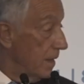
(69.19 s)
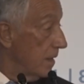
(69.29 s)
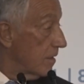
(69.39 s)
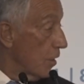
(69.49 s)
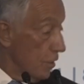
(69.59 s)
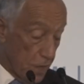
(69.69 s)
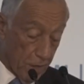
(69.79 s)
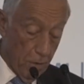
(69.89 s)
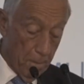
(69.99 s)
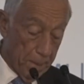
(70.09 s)
in such a
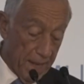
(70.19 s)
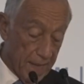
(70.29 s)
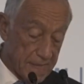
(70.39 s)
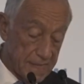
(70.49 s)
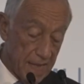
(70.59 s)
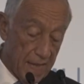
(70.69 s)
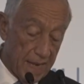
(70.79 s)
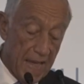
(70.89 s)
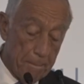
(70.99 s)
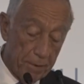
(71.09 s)
complex
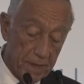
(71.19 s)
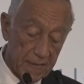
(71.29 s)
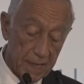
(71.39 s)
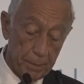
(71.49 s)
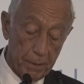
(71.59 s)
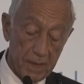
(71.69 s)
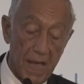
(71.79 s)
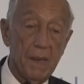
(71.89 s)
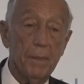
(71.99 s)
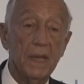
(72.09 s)
and unpredictable
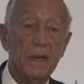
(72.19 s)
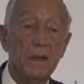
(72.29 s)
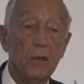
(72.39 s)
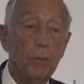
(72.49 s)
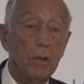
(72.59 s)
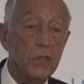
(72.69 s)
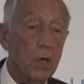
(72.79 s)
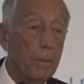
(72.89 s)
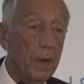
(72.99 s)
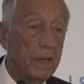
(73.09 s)
time in global
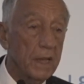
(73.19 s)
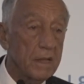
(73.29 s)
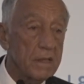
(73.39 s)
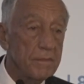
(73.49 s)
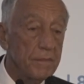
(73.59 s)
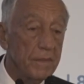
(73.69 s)
geopolitics.